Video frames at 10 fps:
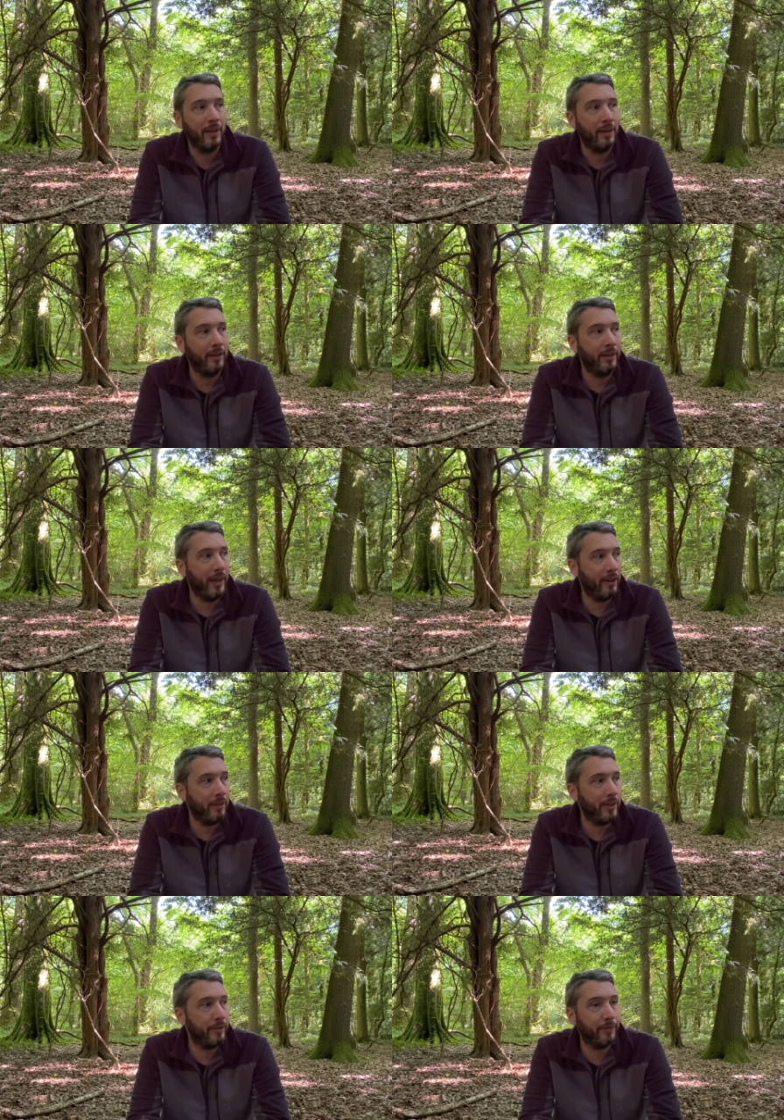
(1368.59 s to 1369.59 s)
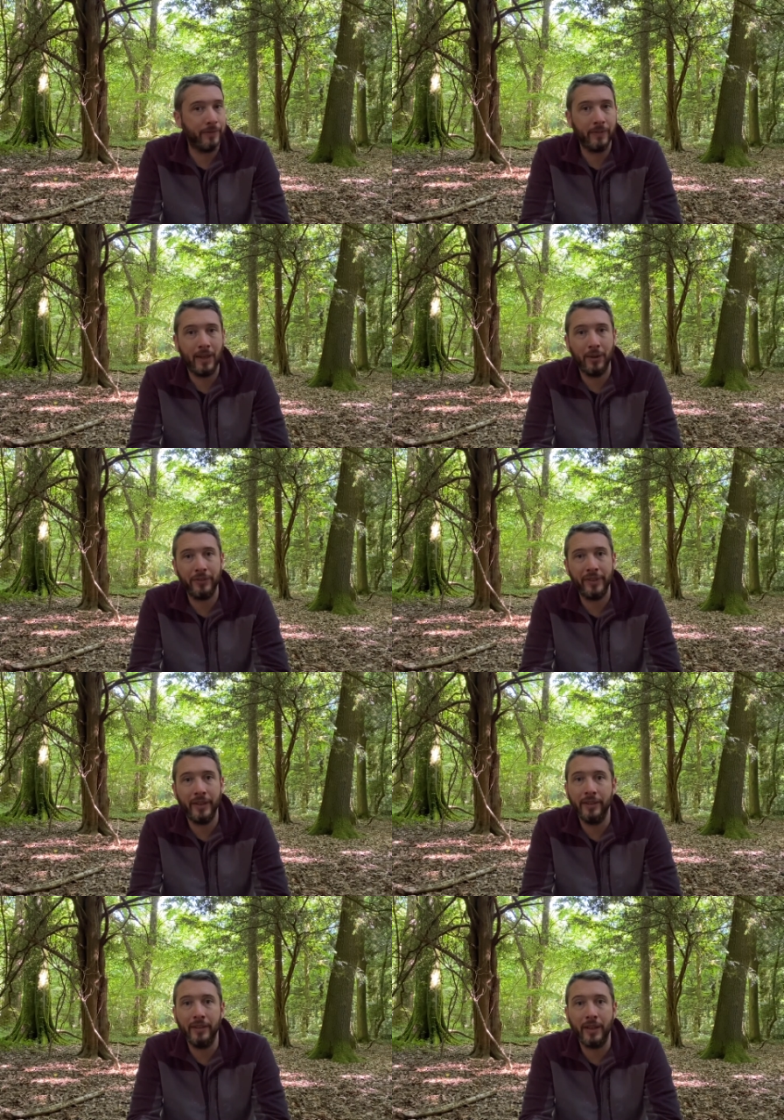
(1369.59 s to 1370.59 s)
an area of
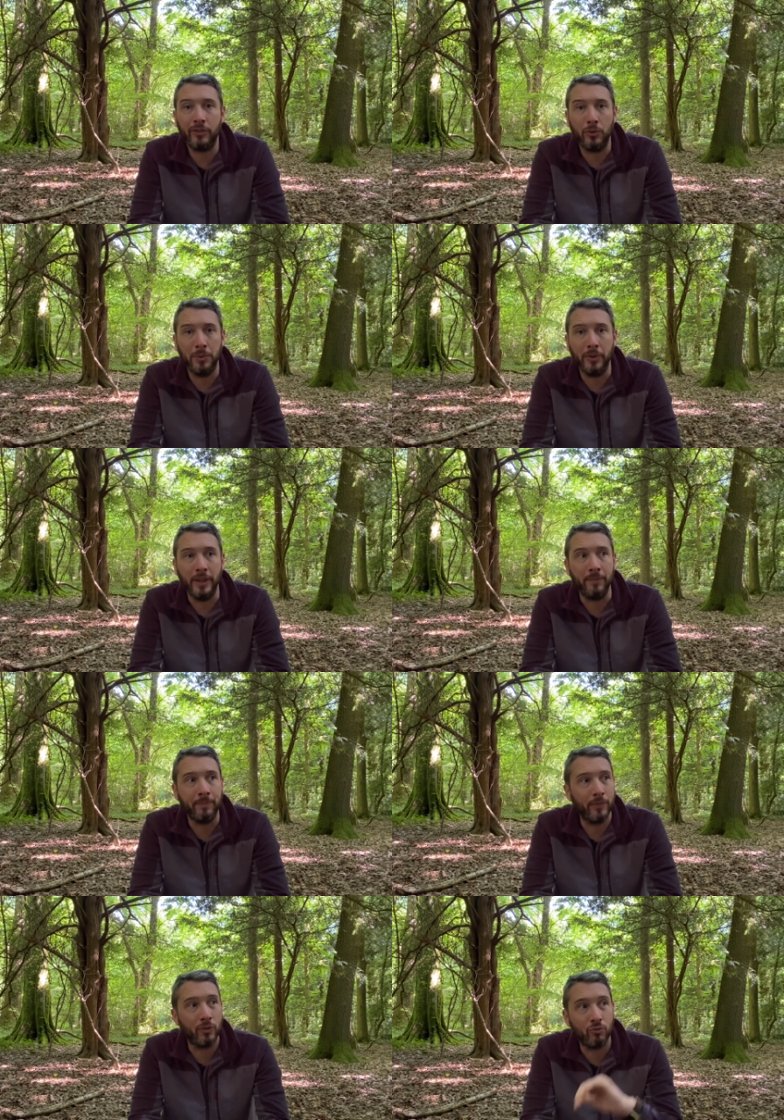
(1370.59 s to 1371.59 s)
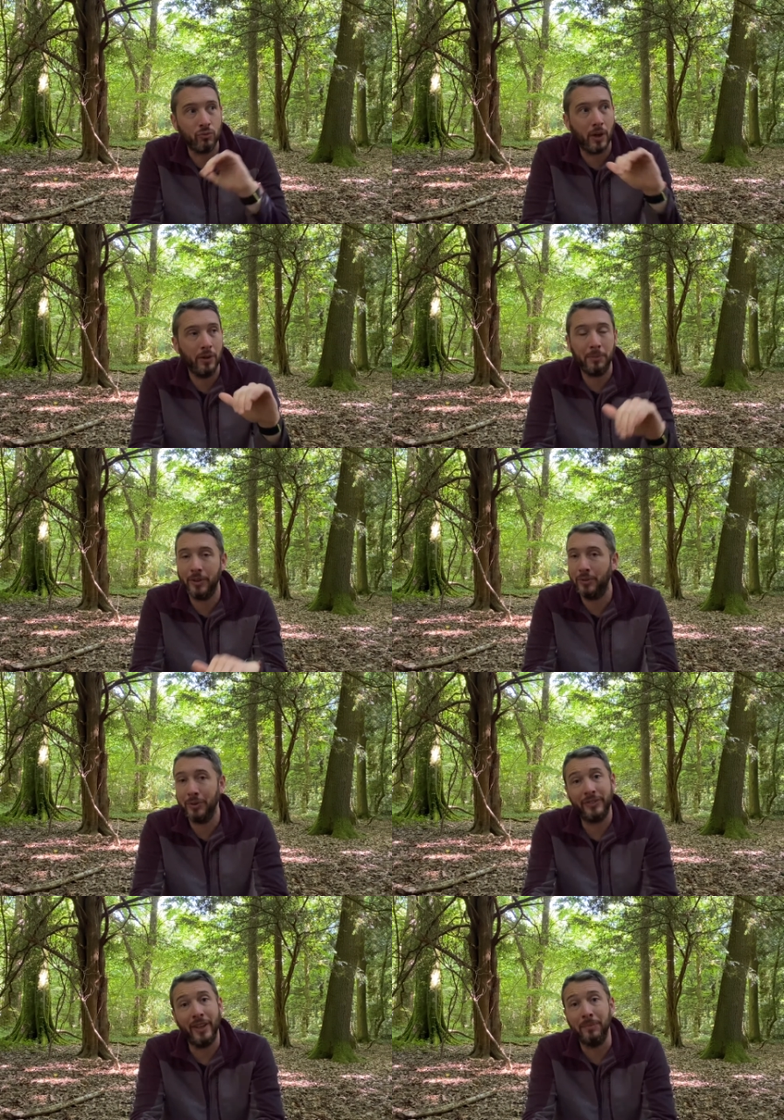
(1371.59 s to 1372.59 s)
outstanding natural beauty, right on my
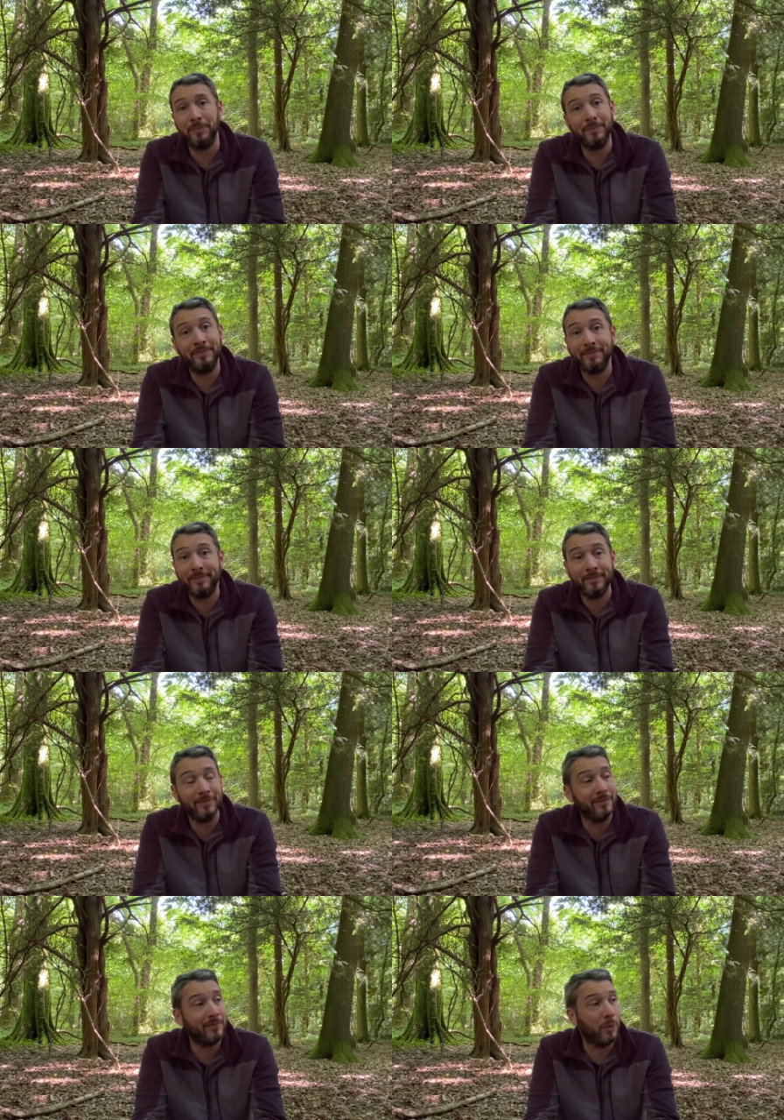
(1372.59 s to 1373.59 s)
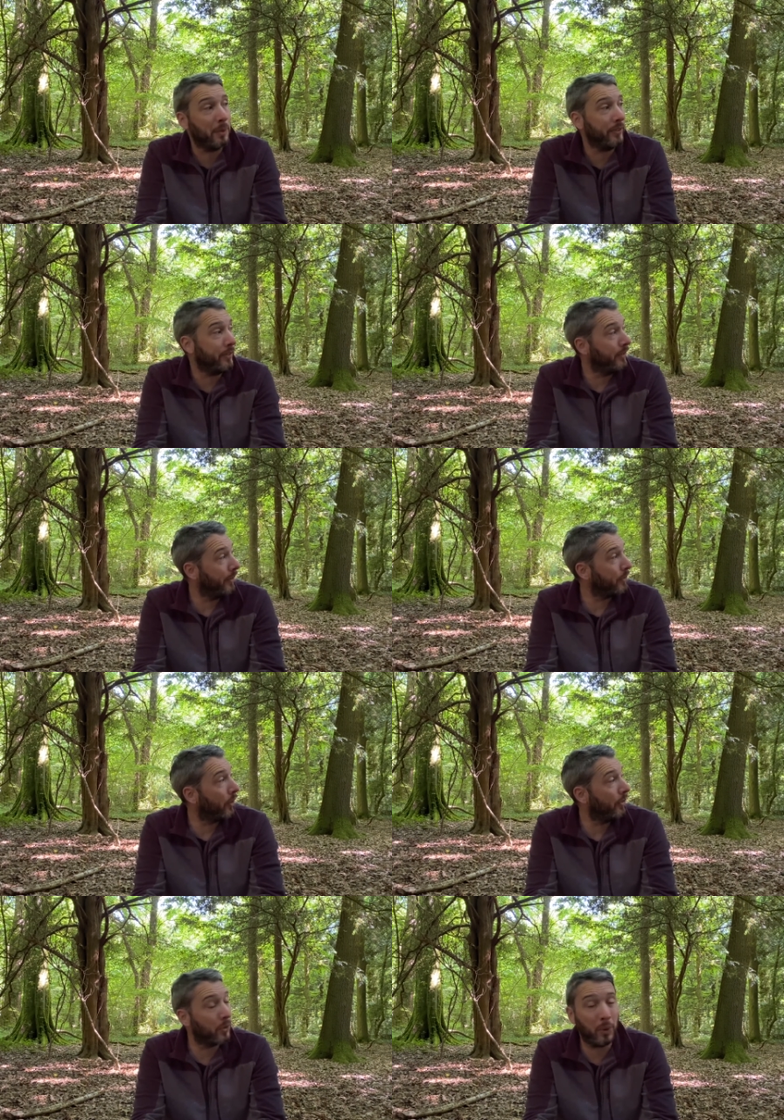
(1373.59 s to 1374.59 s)
doorstep from Weston. I've
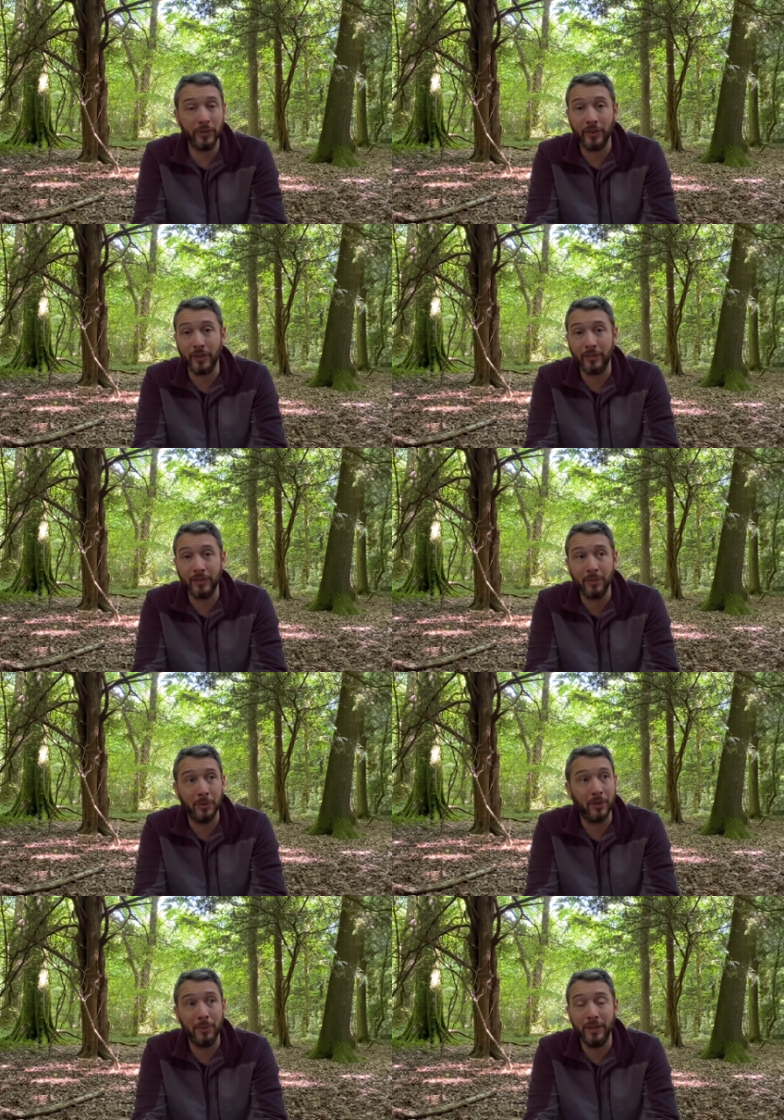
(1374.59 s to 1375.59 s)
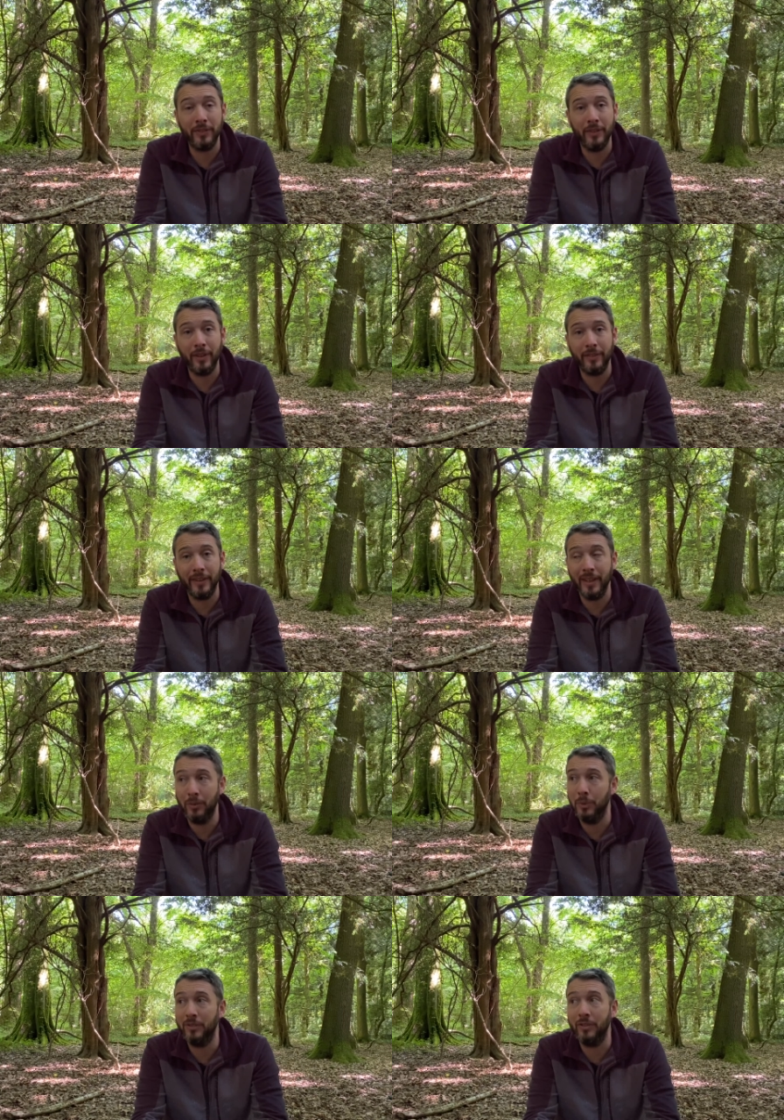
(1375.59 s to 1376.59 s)
got the Quantocks, which I went to the other day,
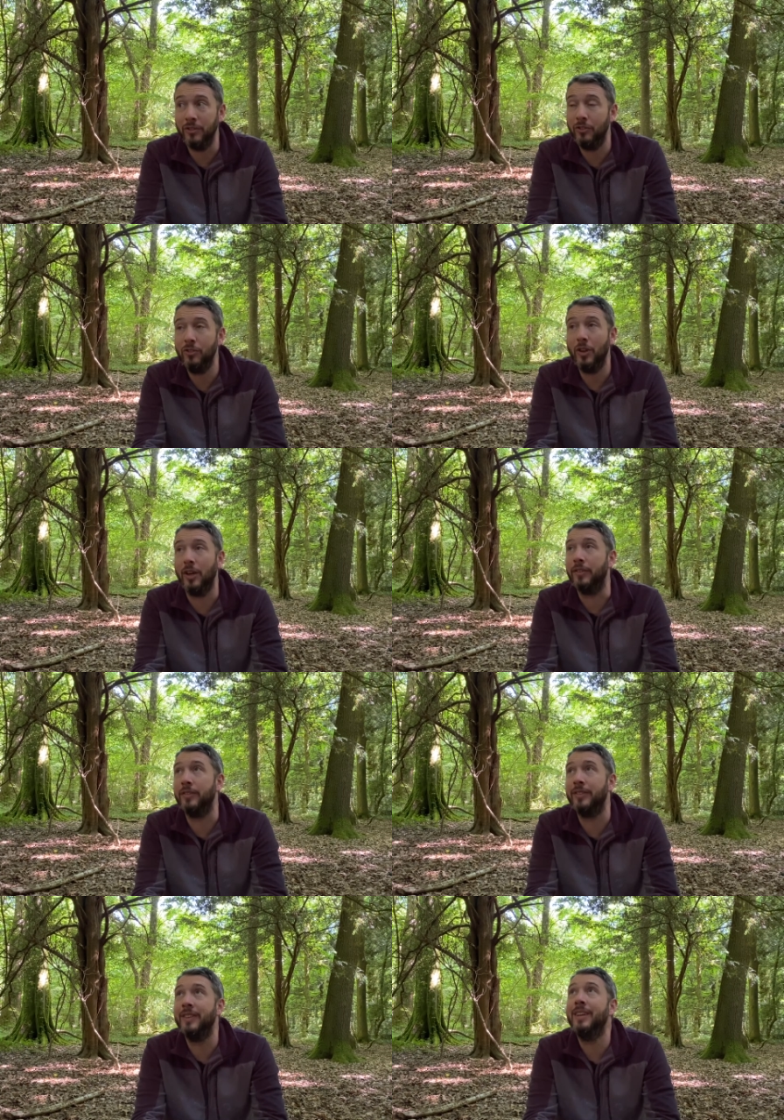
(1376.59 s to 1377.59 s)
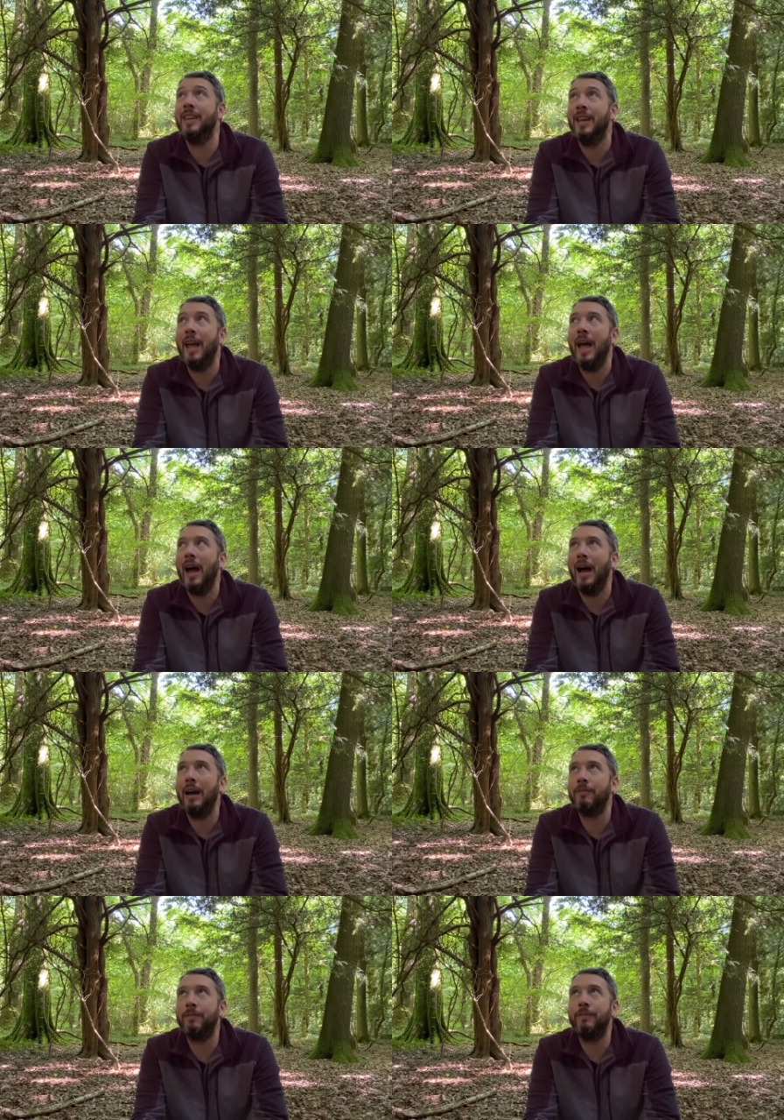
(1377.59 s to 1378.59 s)
which is just
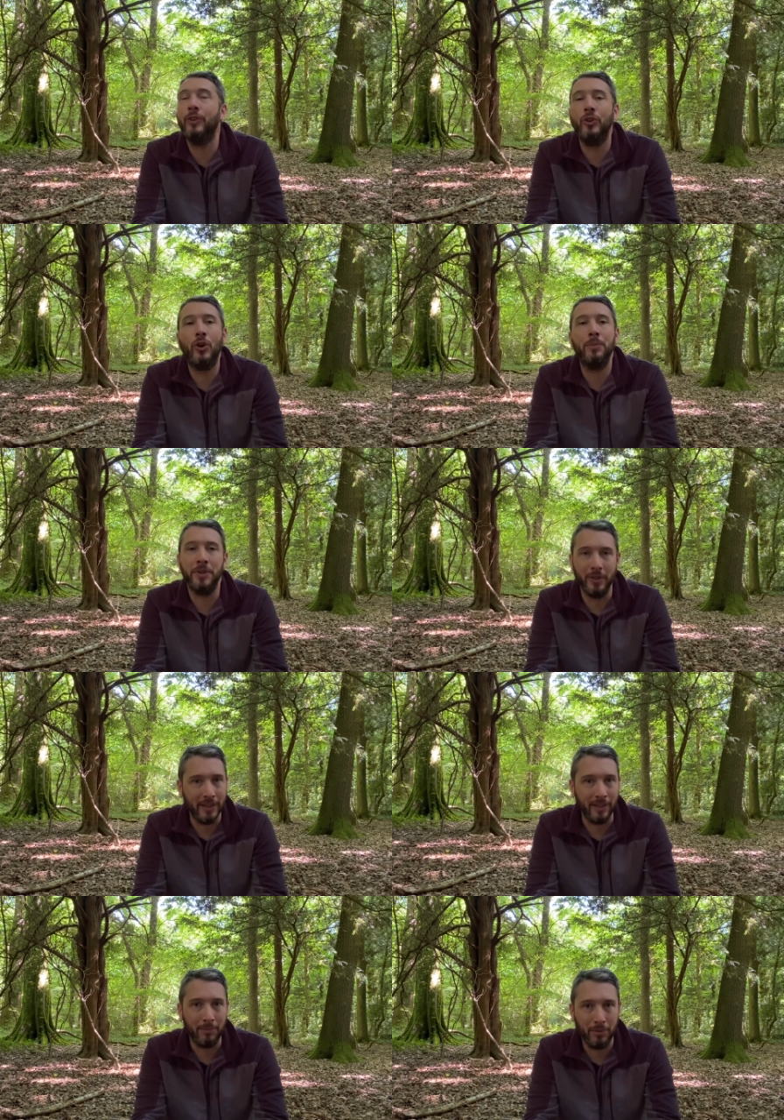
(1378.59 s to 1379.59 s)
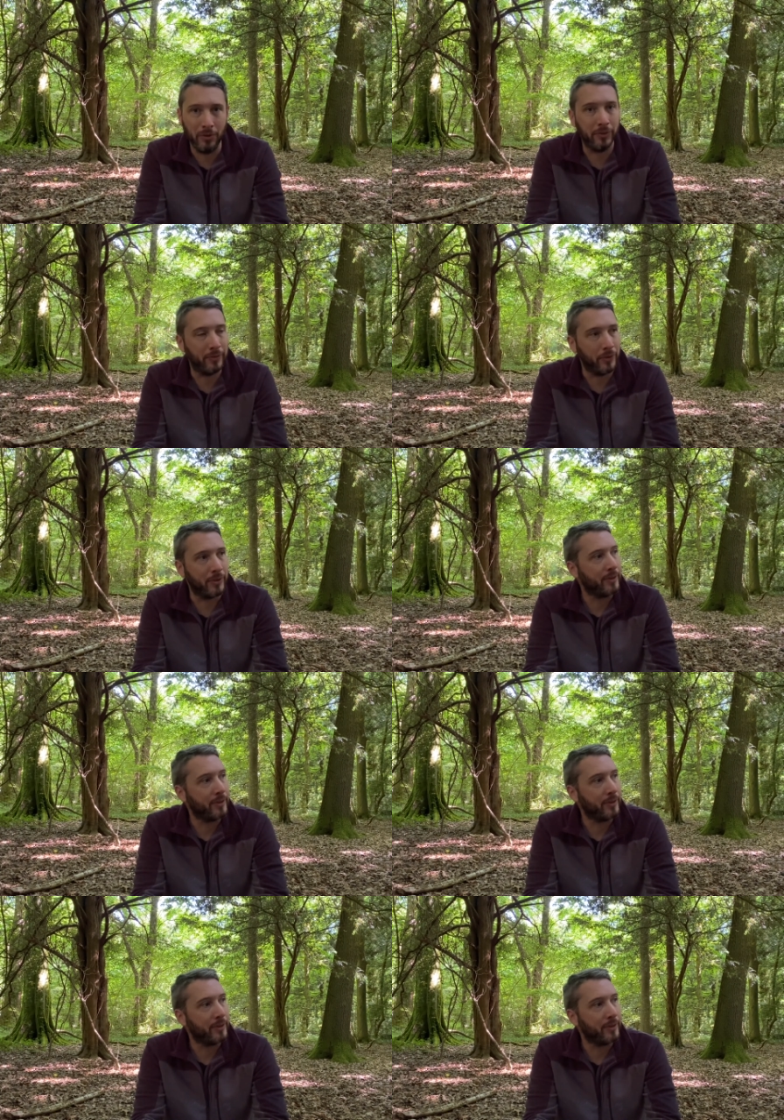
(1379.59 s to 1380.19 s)
phenomenally beautiful.